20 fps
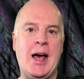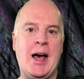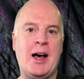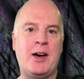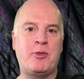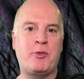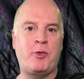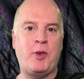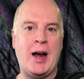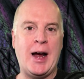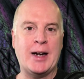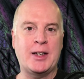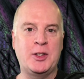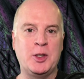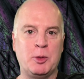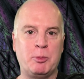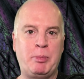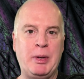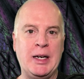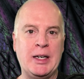
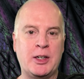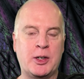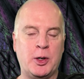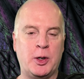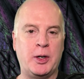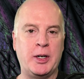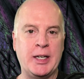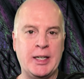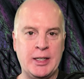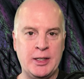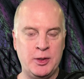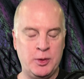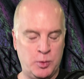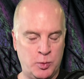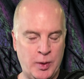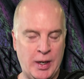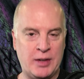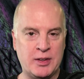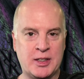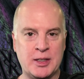Fractal Bitcoin.
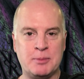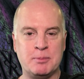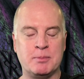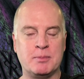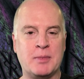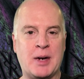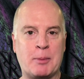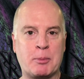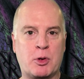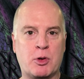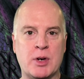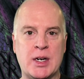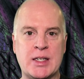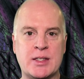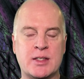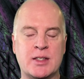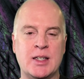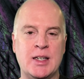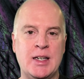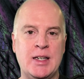Welcome. I'm
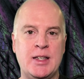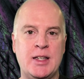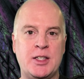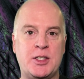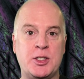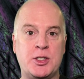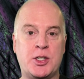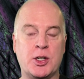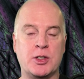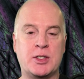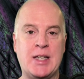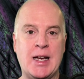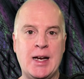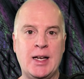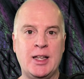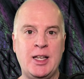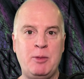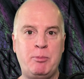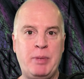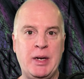Chris. This is your
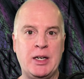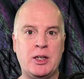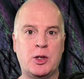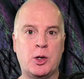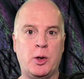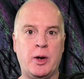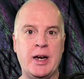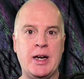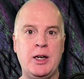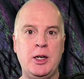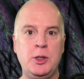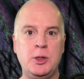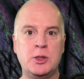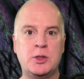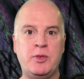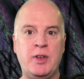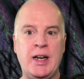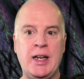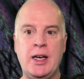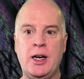daily Bitcoin news
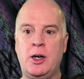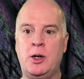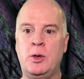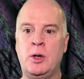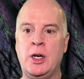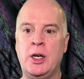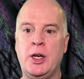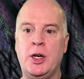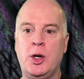video.